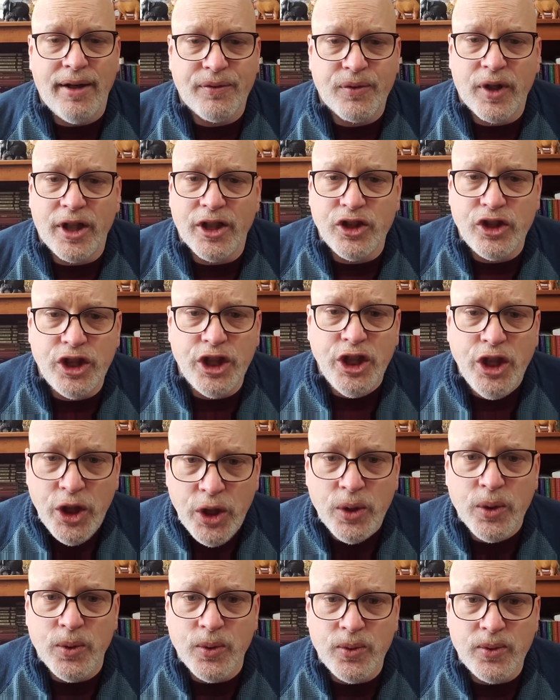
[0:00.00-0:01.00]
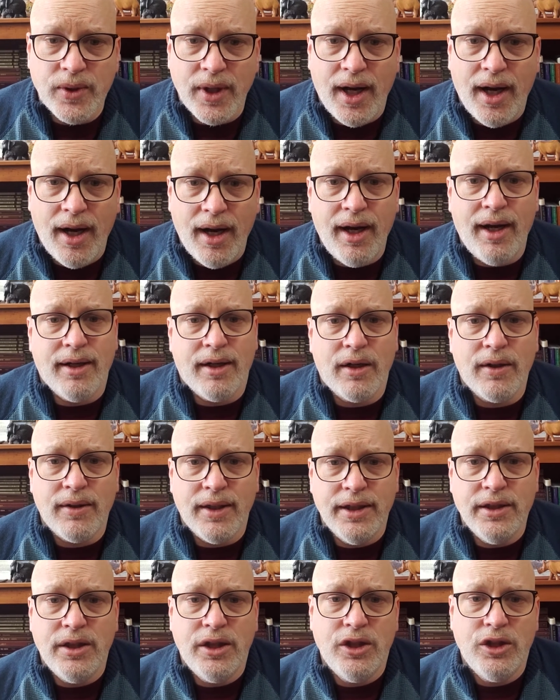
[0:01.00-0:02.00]
for us to use on our
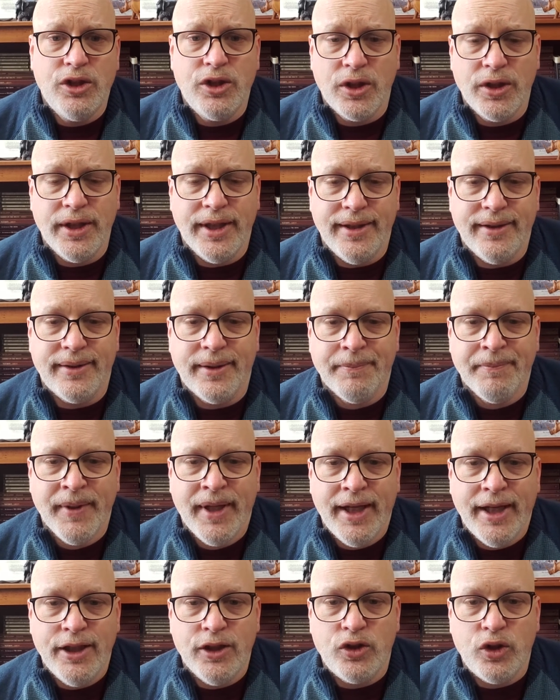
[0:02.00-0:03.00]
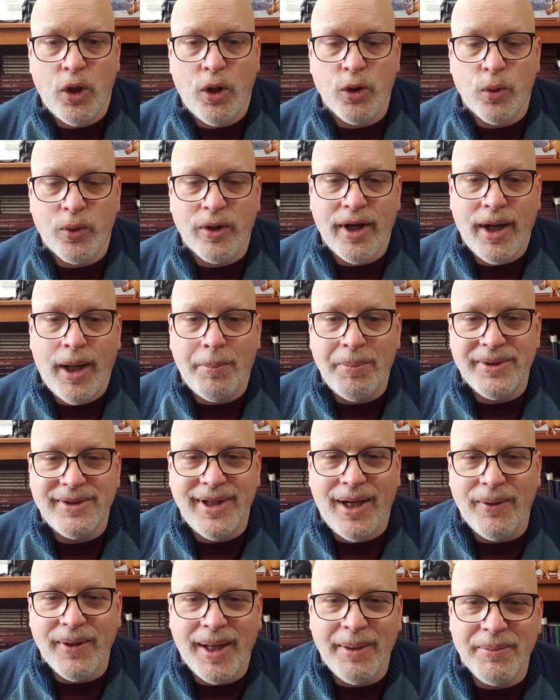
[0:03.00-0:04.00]
Lenten journeys. And so in order to help
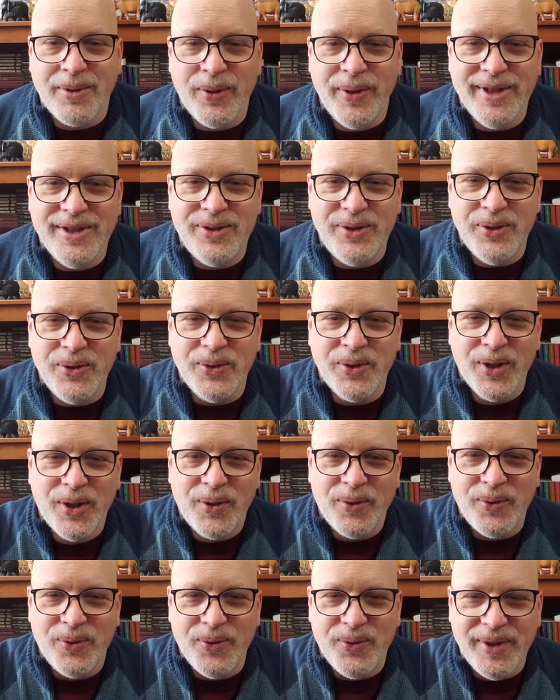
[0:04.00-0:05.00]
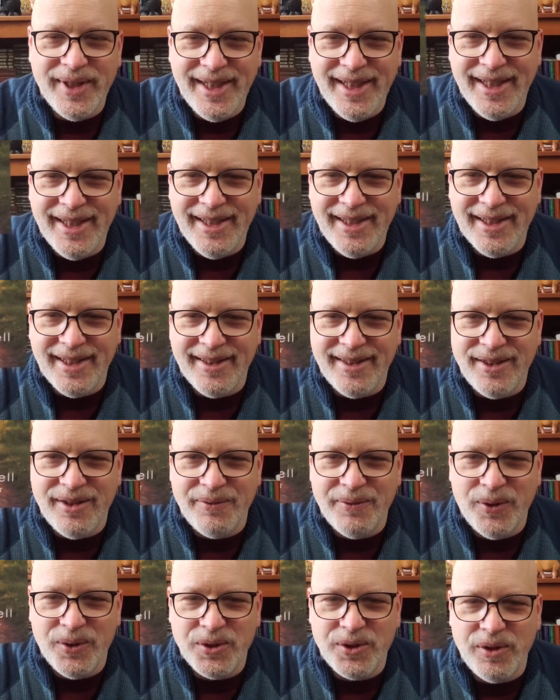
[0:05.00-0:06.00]
us out, I'm going to read the
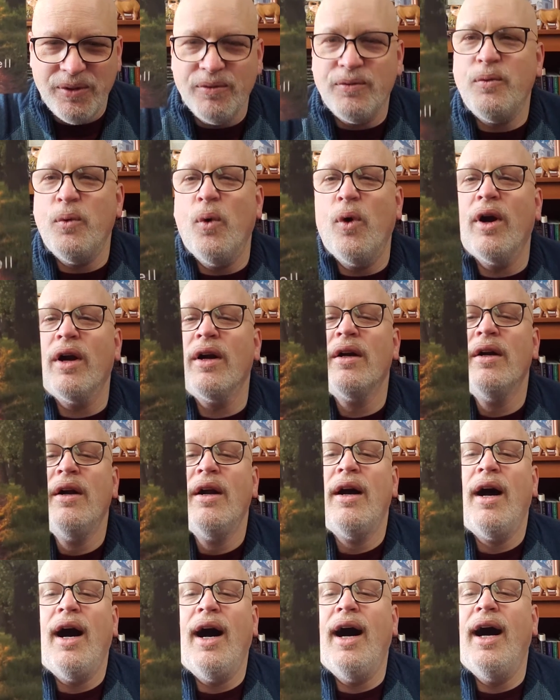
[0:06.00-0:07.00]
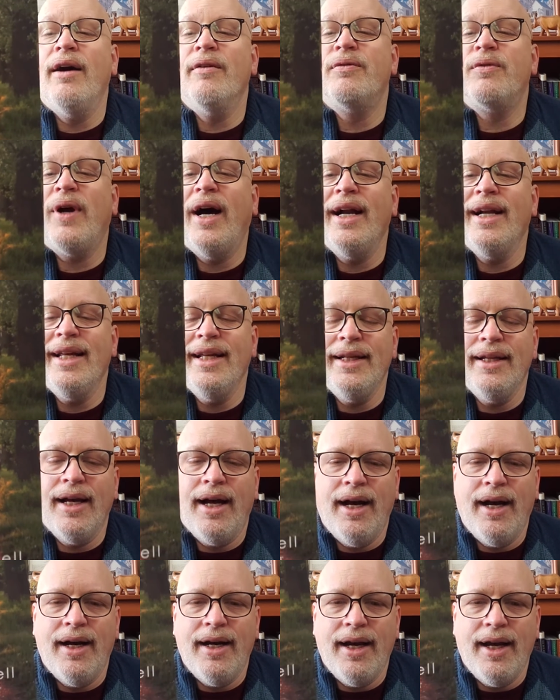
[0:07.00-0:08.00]
devotion for Friday,
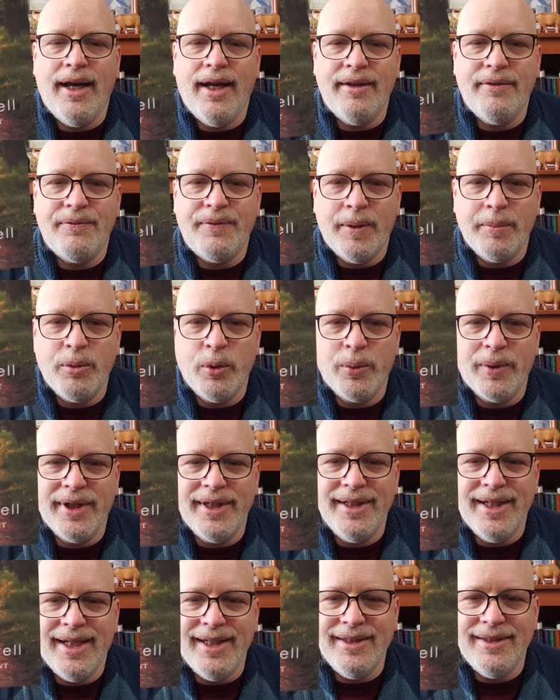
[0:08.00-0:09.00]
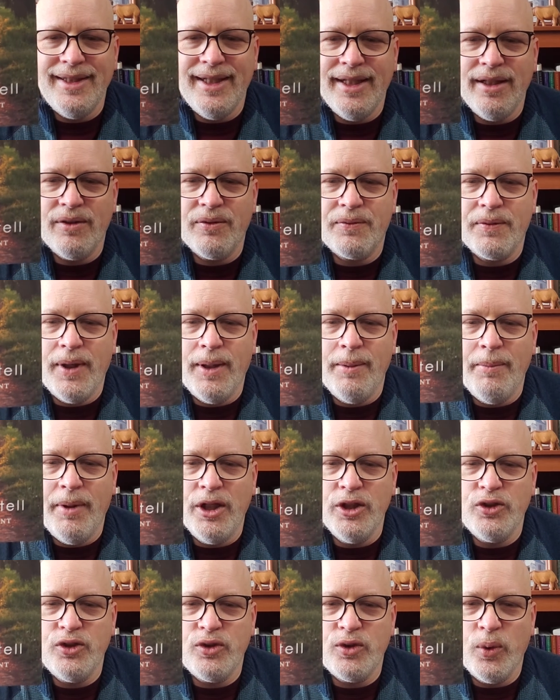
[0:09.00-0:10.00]
February 19th from
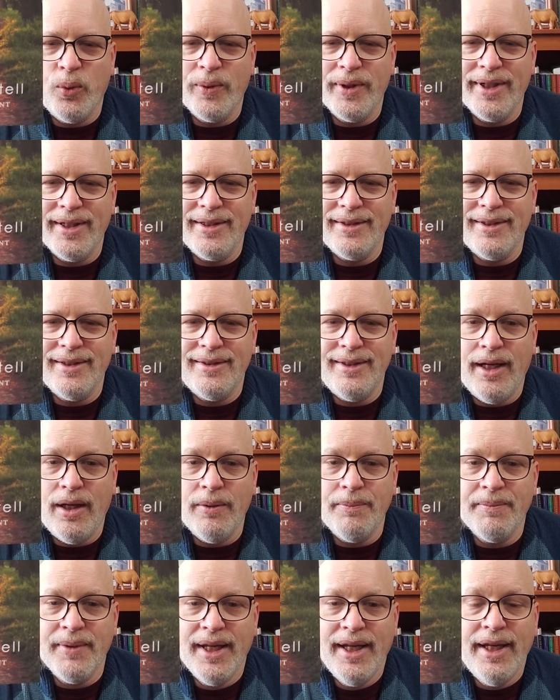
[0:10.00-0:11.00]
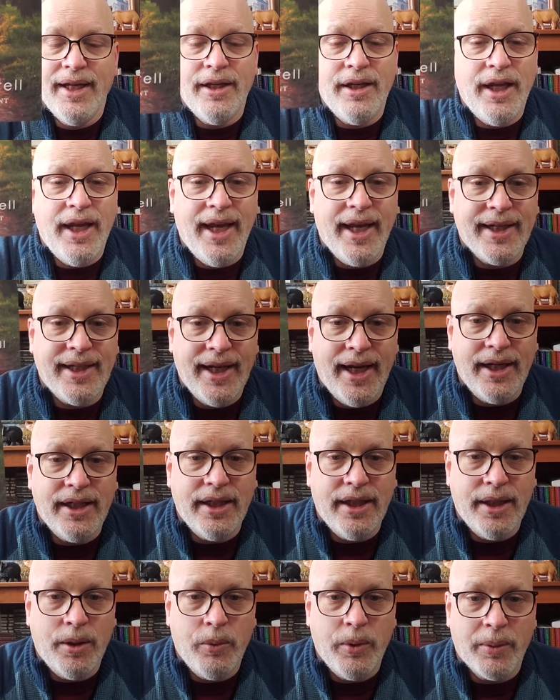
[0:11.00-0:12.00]
A Story to Tell.
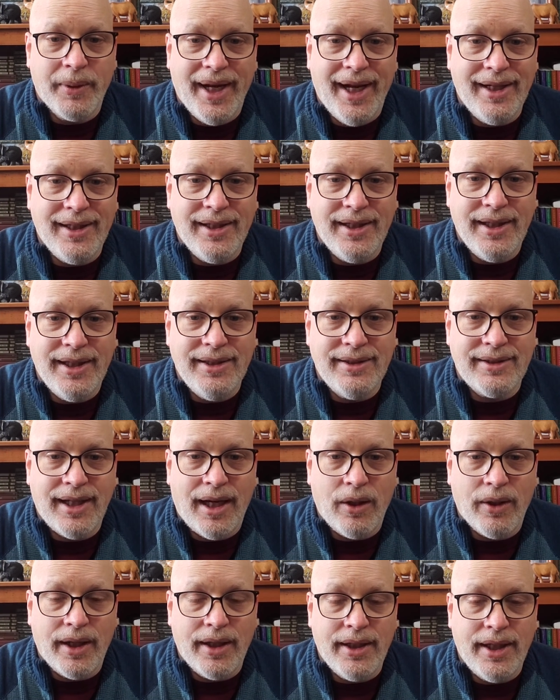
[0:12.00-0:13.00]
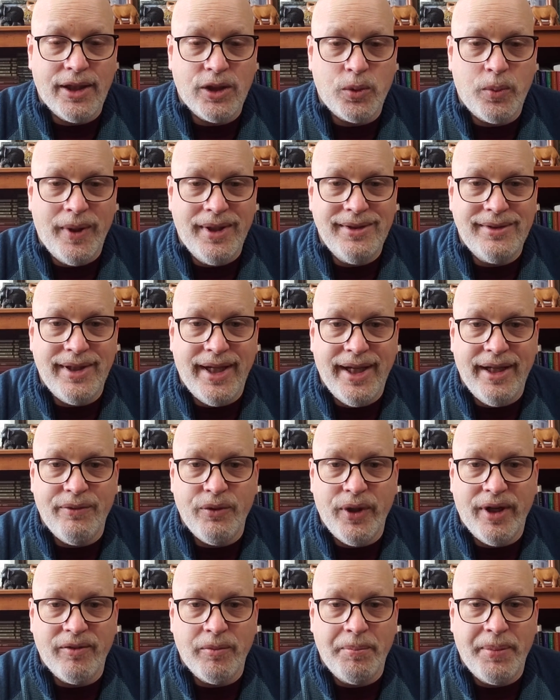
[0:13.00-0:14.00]
Again, we were handing these out on Ash Wednesday.
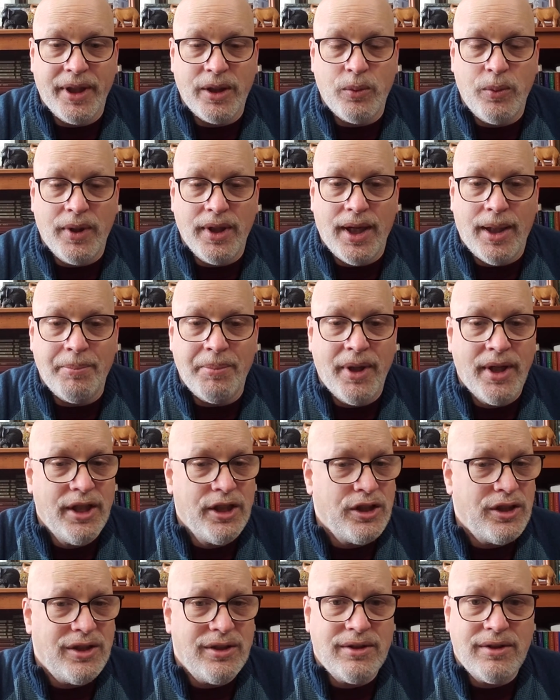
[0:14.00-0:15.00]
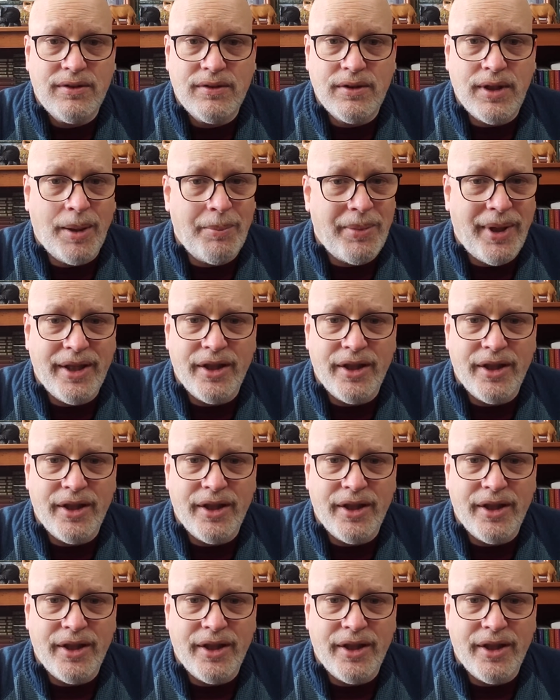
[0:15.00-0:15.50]
If you haven't picked one up, just come